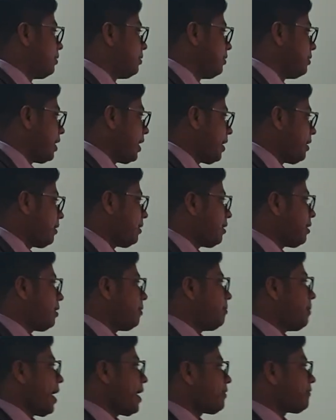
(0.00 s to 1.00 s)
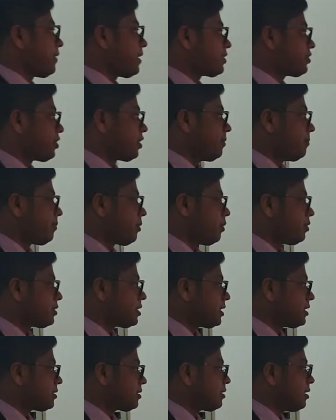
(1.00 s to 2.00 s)
Then the manufacturing
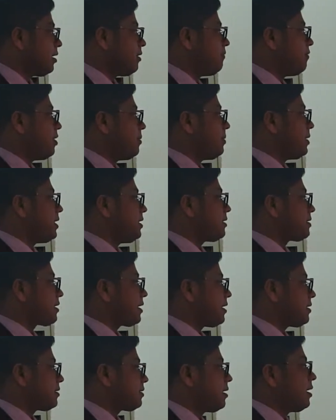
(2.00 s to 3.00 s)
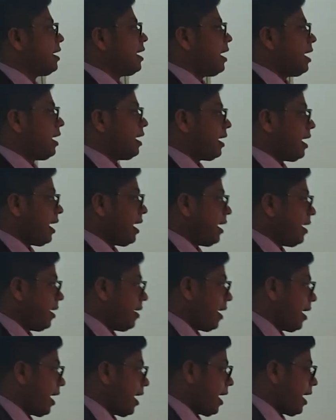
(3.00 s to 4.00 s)
process will be discussed.
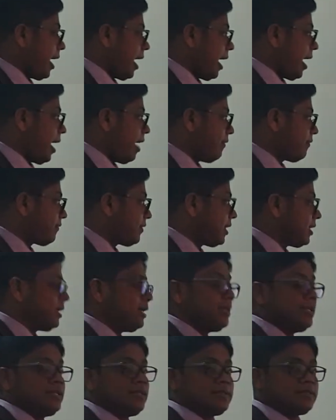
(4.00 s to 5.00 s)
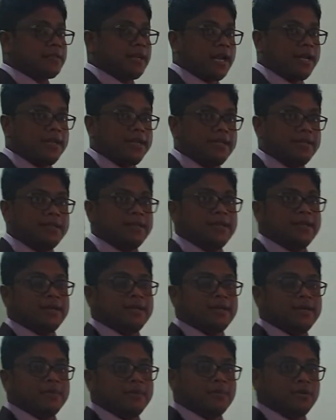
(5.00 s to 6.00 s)
After studying the
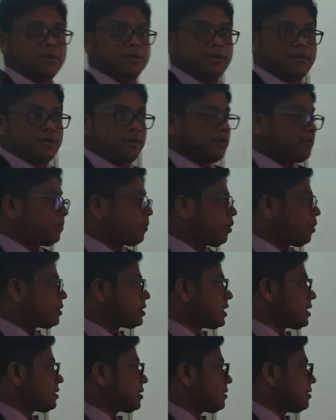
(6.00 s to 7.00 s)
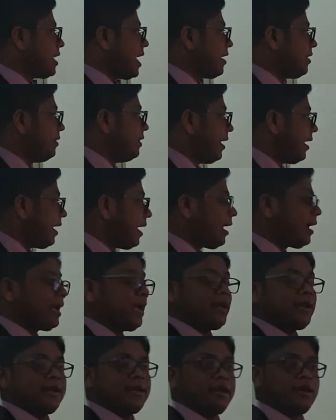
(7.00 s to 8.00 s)
process that they are
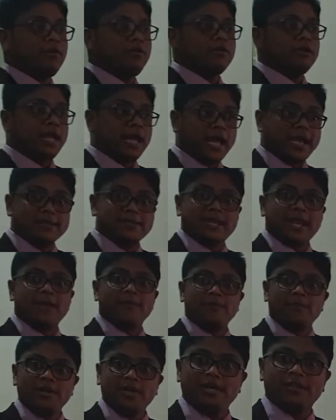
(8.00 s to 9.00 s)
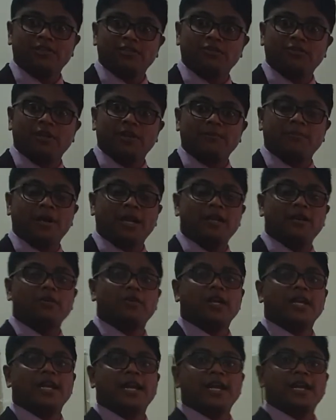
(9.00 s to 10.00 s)
carrying out as MBA student by
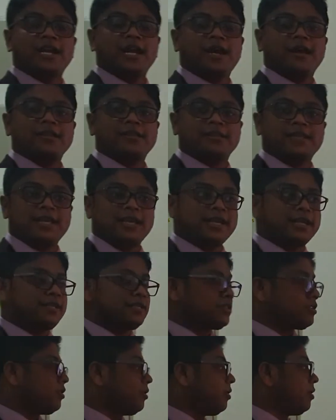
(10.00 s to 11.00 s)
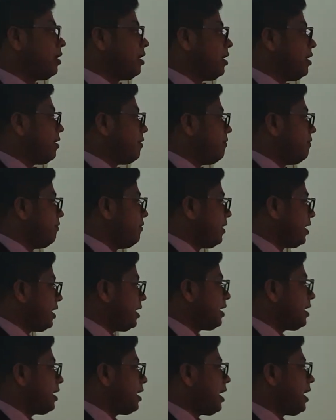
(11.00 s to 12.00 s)
looking at our theories, so
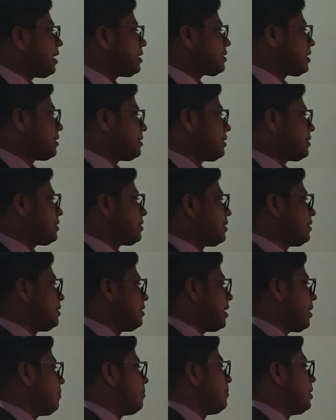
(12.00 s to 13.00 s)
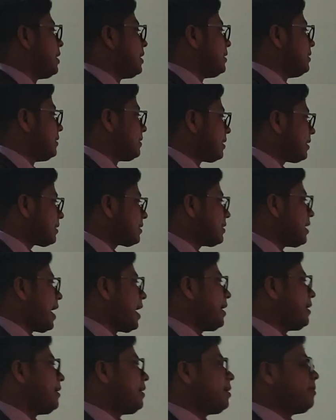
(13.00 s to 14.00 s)
we are suggesting them this is the
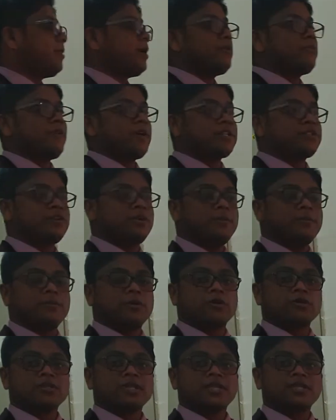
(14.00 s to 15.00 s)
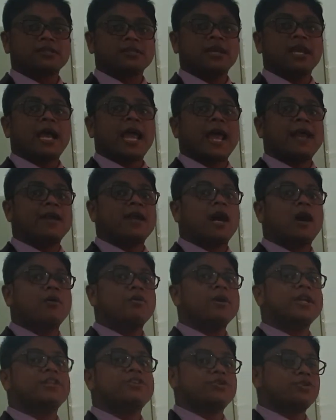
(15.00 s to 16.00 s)
ideal manufacturing process and how
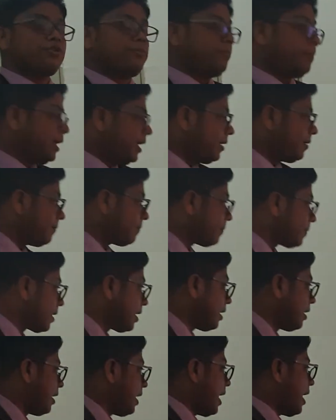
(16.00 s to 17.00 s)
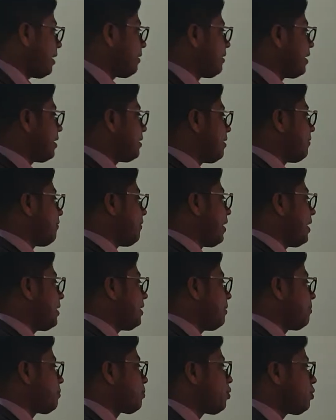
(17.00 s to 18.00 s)
it should be. And then the
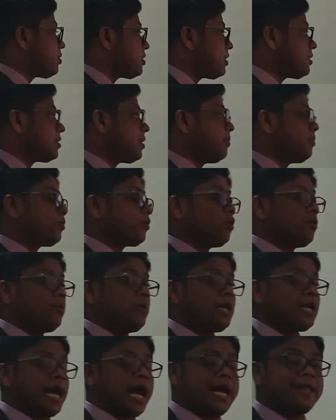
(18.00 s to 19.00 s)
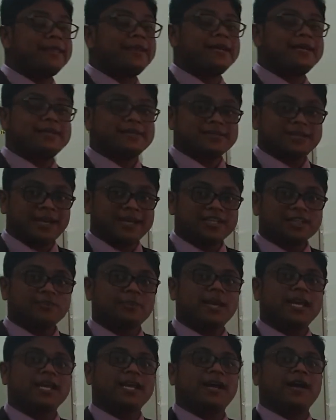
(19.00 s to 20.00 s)
final process improvement, other insights
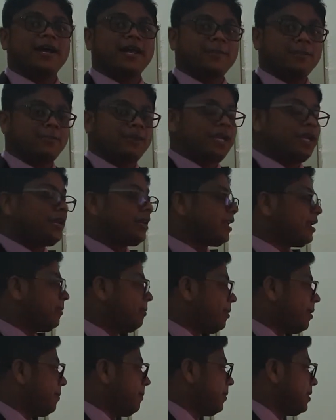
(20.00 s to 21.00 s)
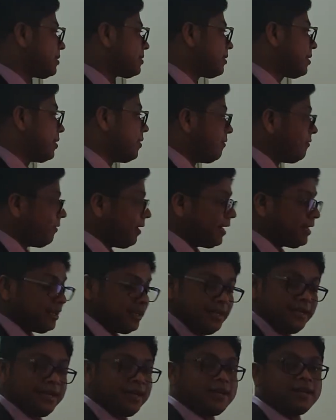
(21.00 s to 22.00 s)
by our MBA team members.
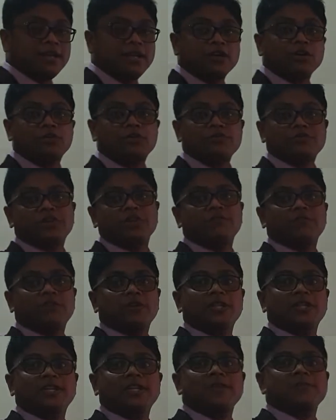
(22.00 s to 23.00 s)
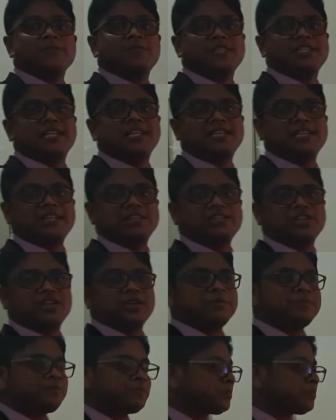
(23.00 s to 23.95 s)
Finally, a conclusion for the presentation.